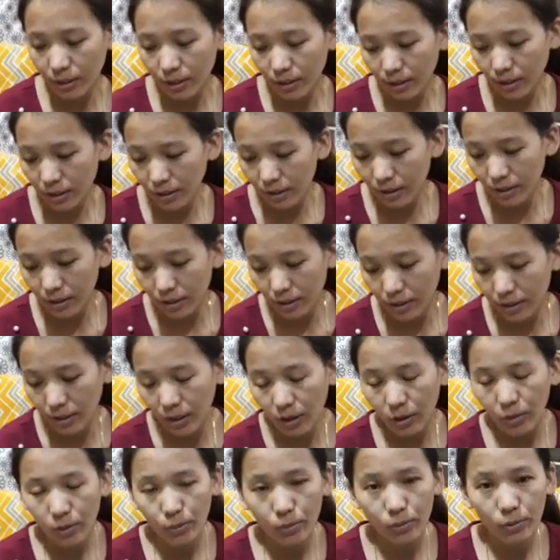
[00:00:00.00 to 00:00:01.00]
and
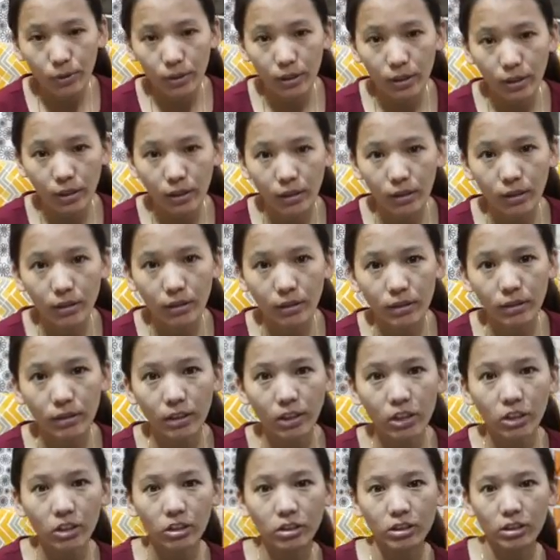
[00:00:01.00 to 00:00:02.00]
now we are
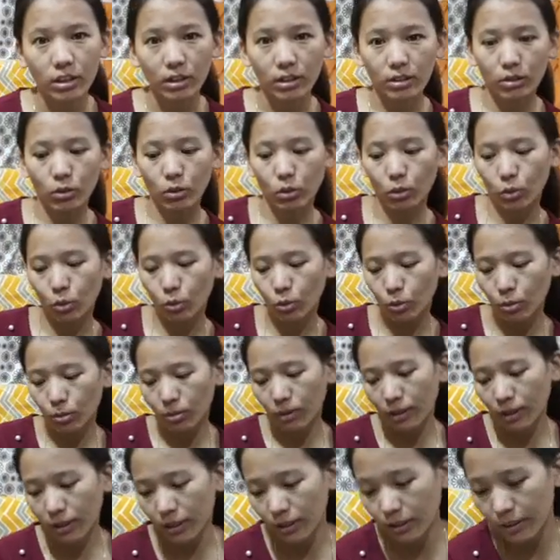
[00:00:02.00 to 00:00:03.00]
reached at
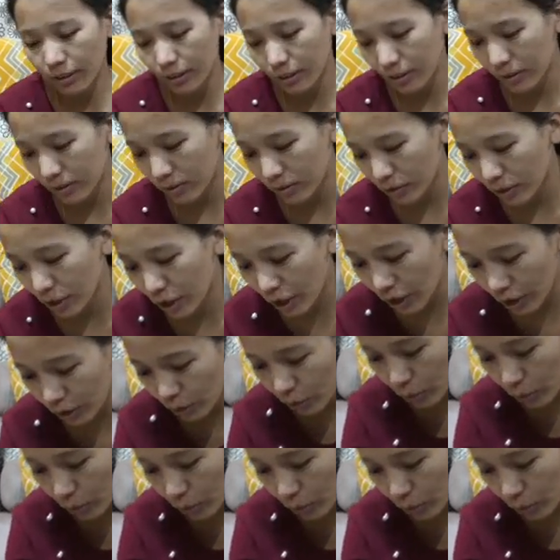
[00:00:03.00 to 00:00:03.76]
home, and we are